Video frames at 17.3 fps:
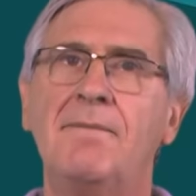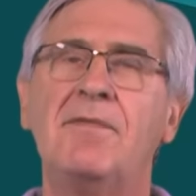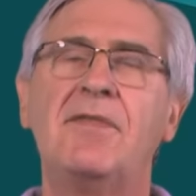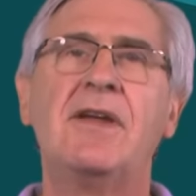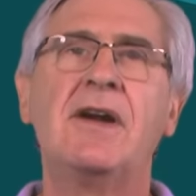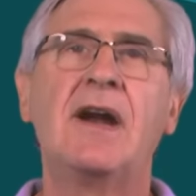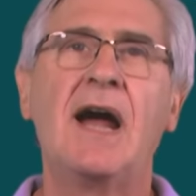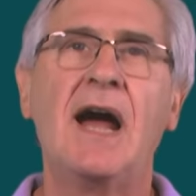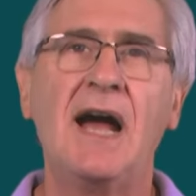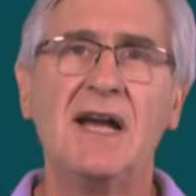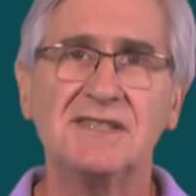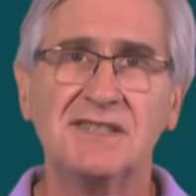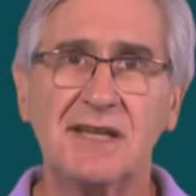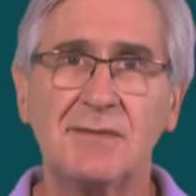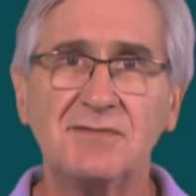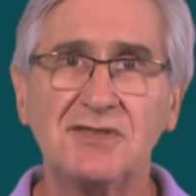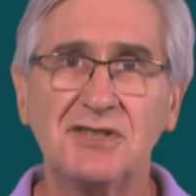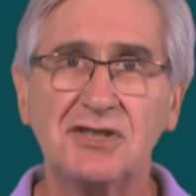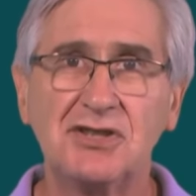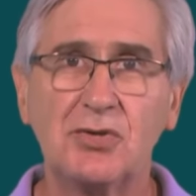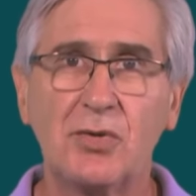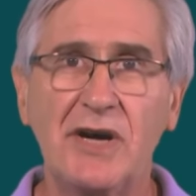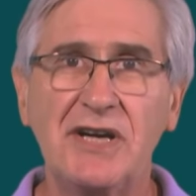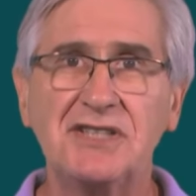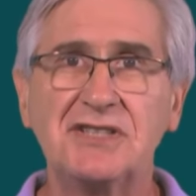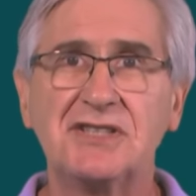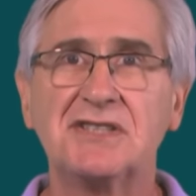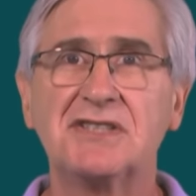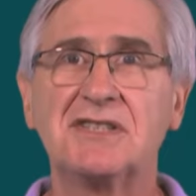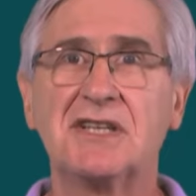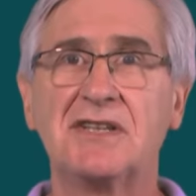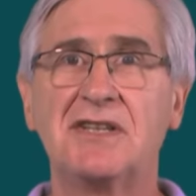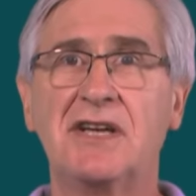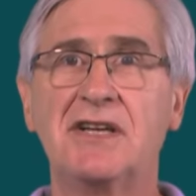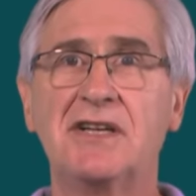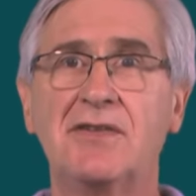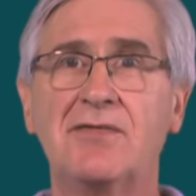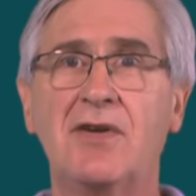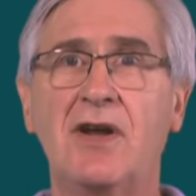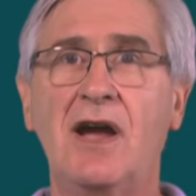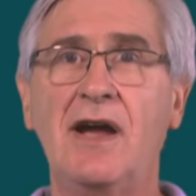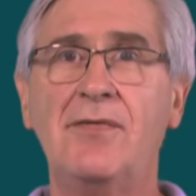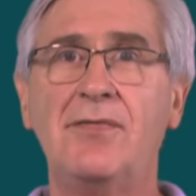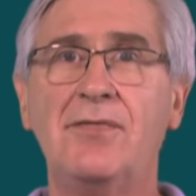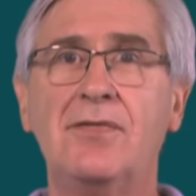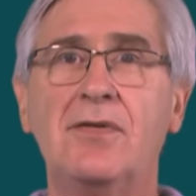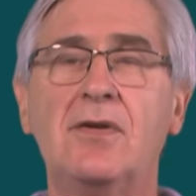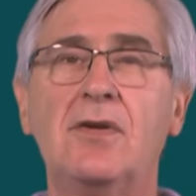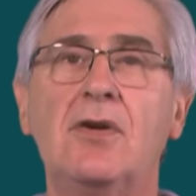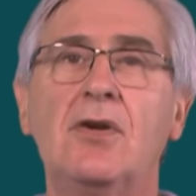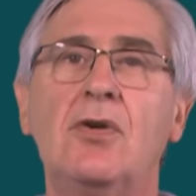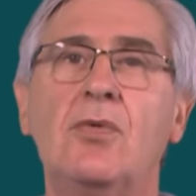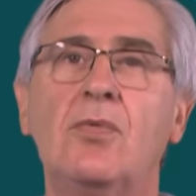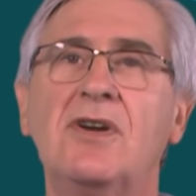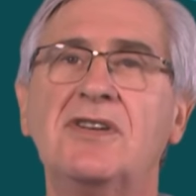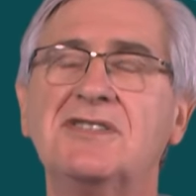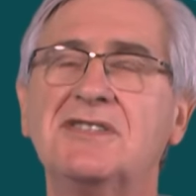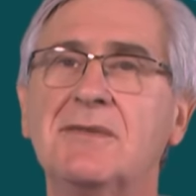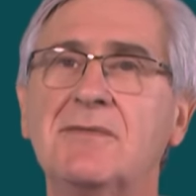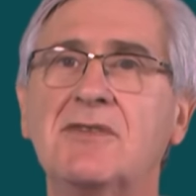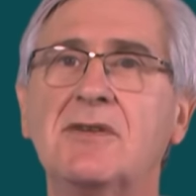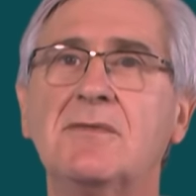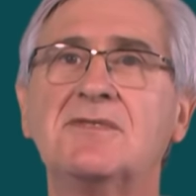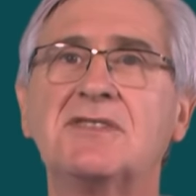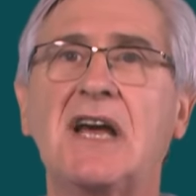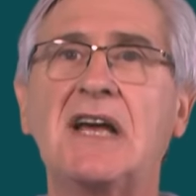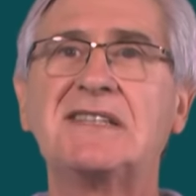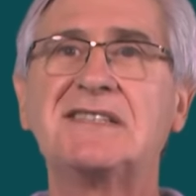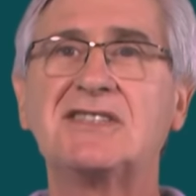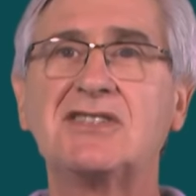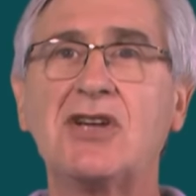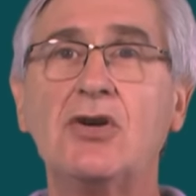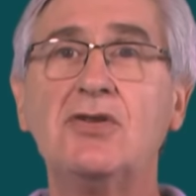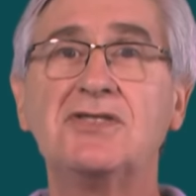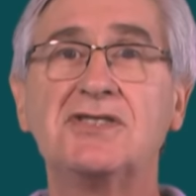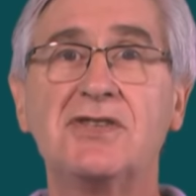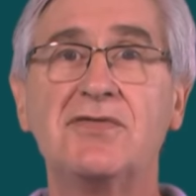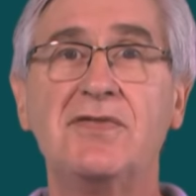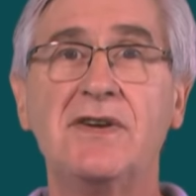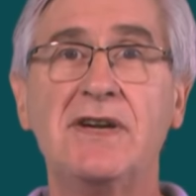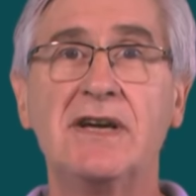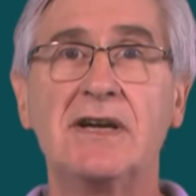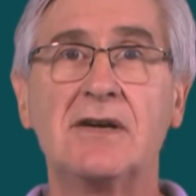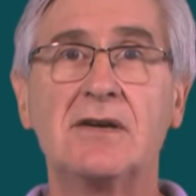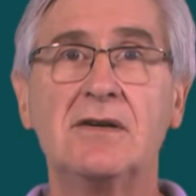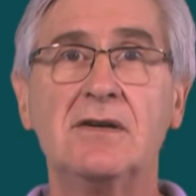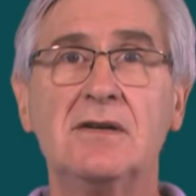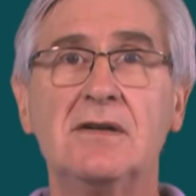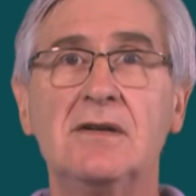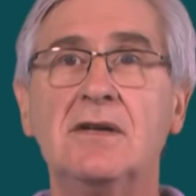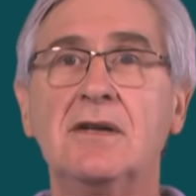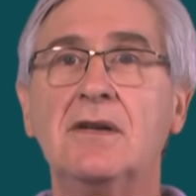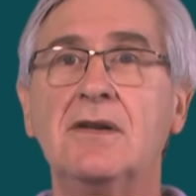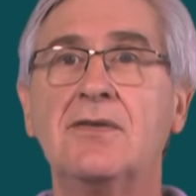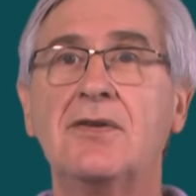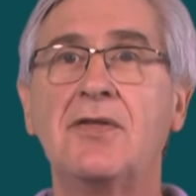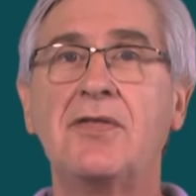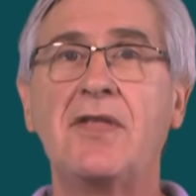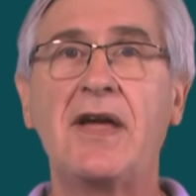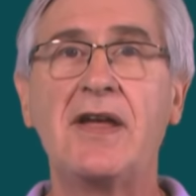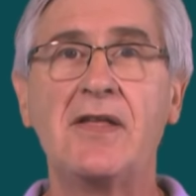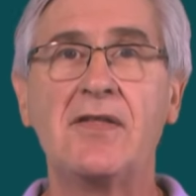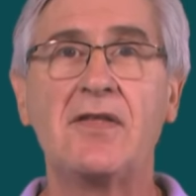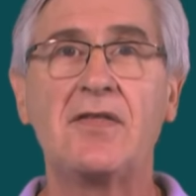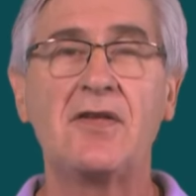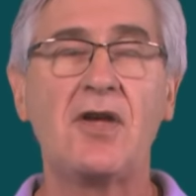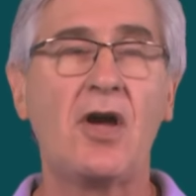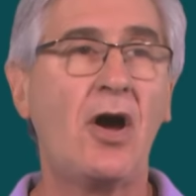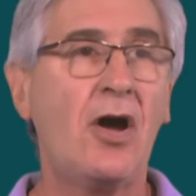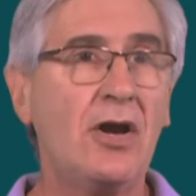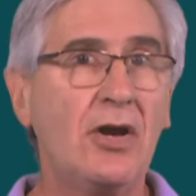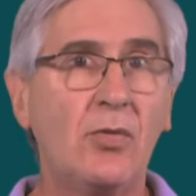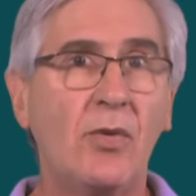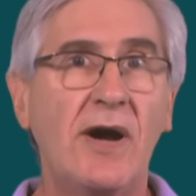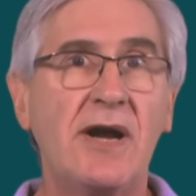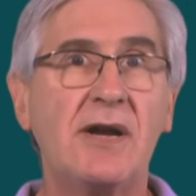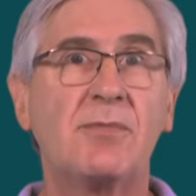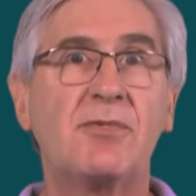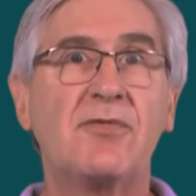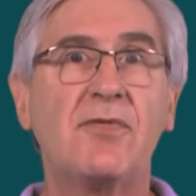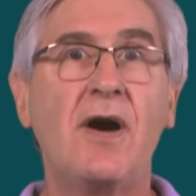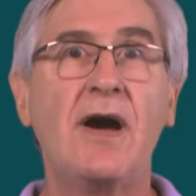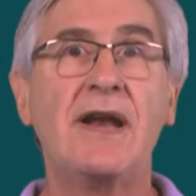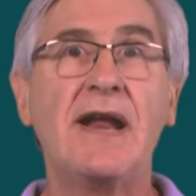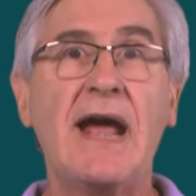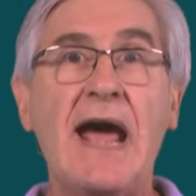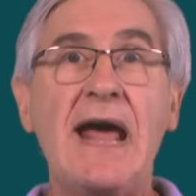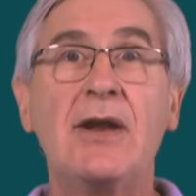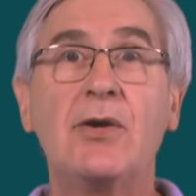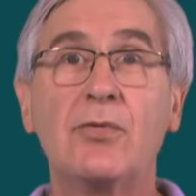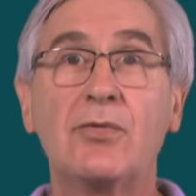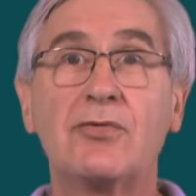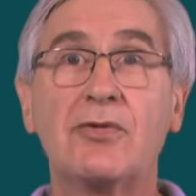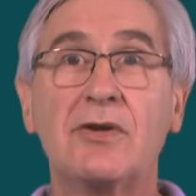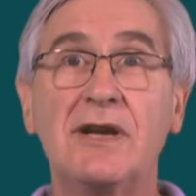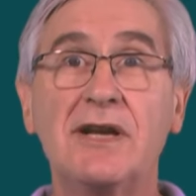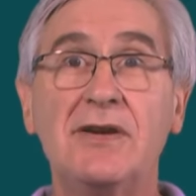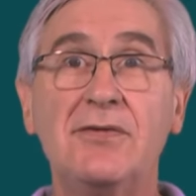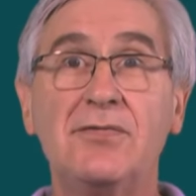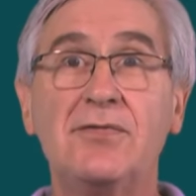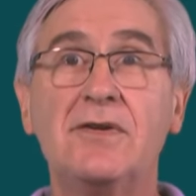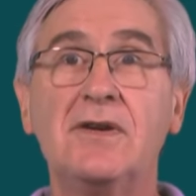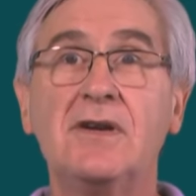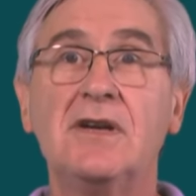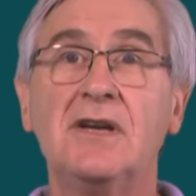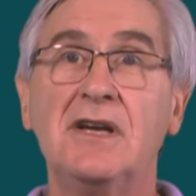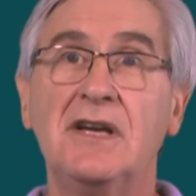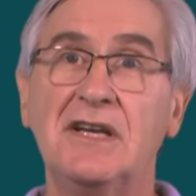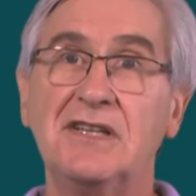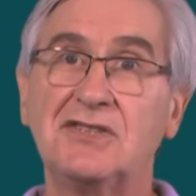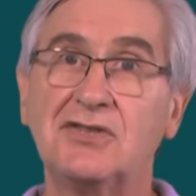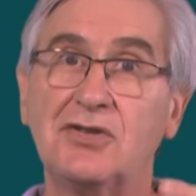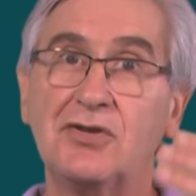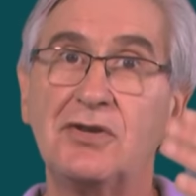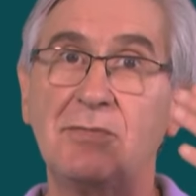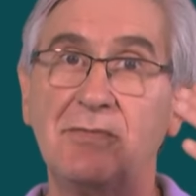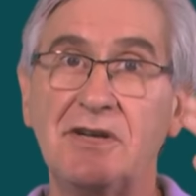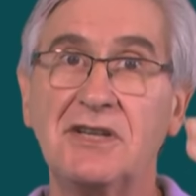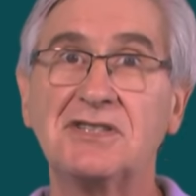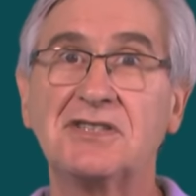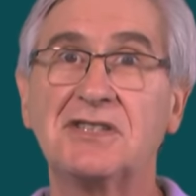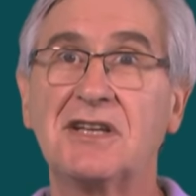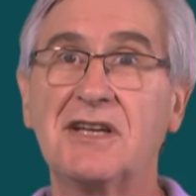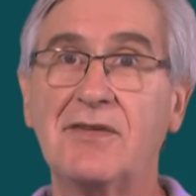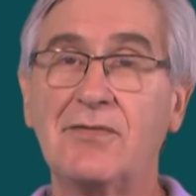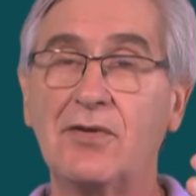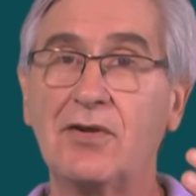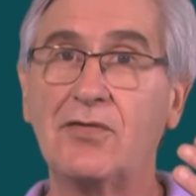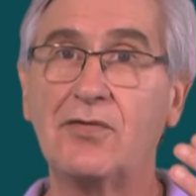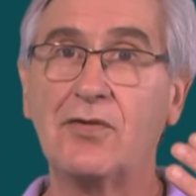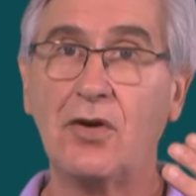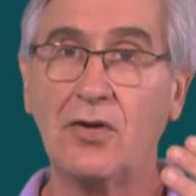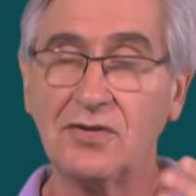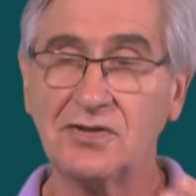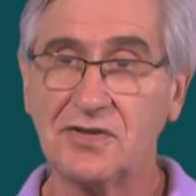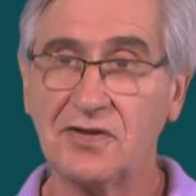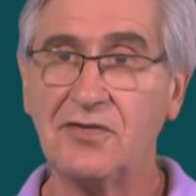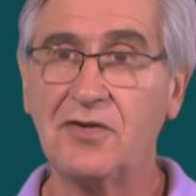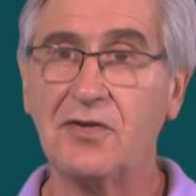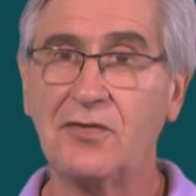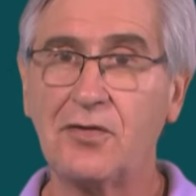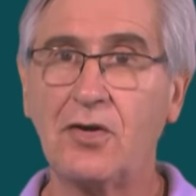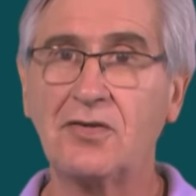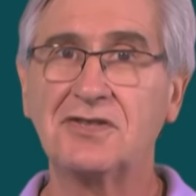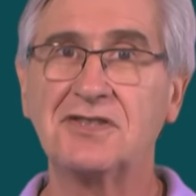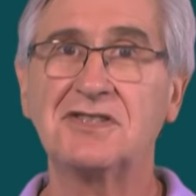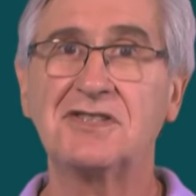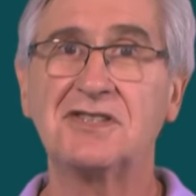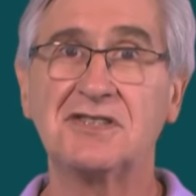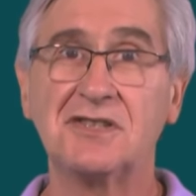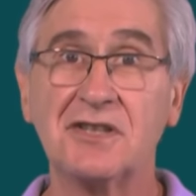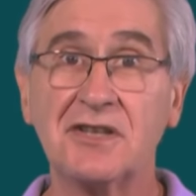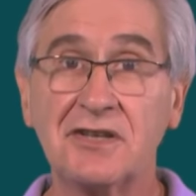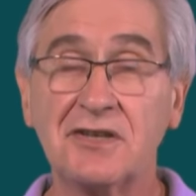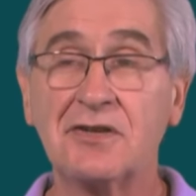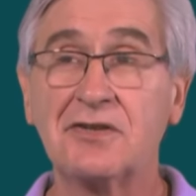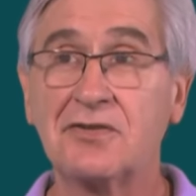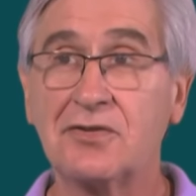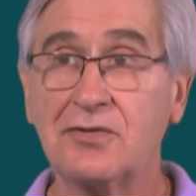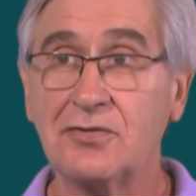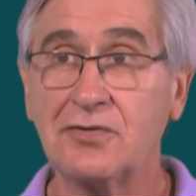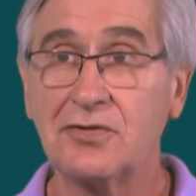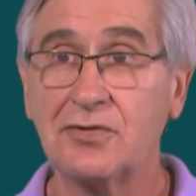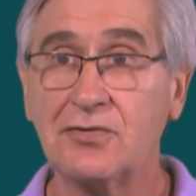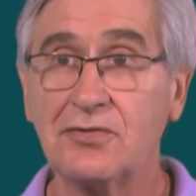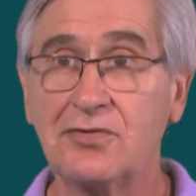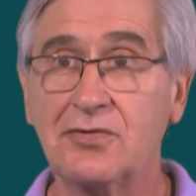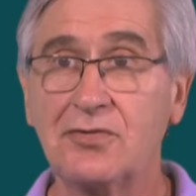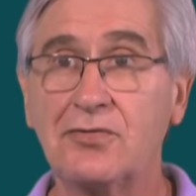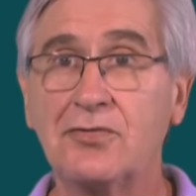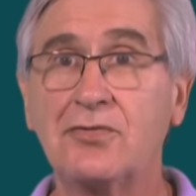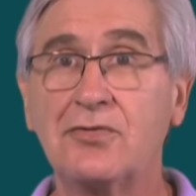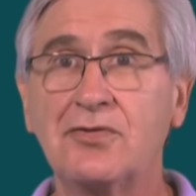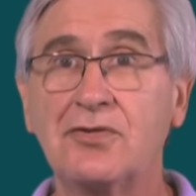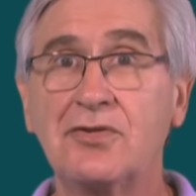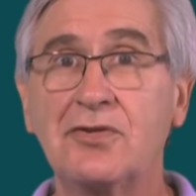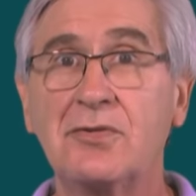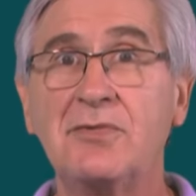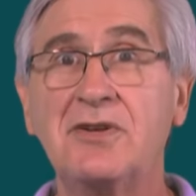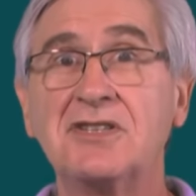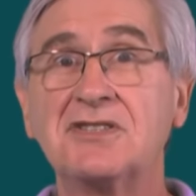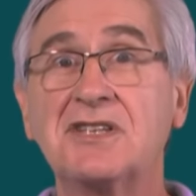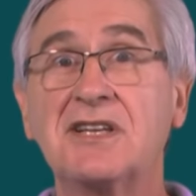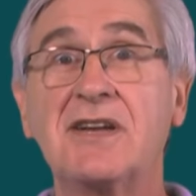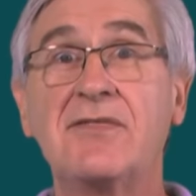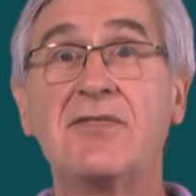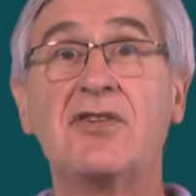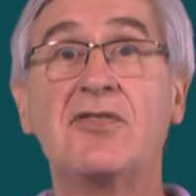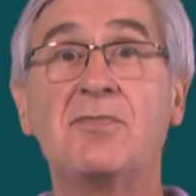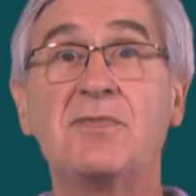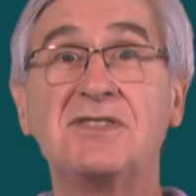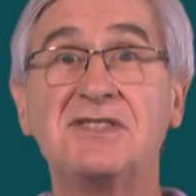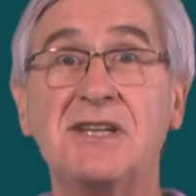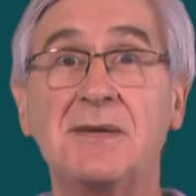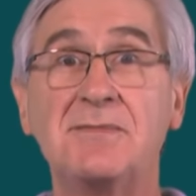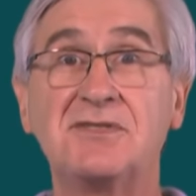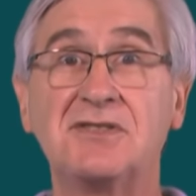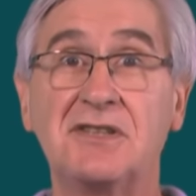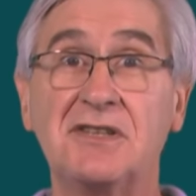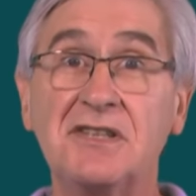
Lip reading: There are some situations at the end of life where symptoms are so severe that the only way to provide adequate relief is to diminish the level of consciousness, and to diminish the level of perception.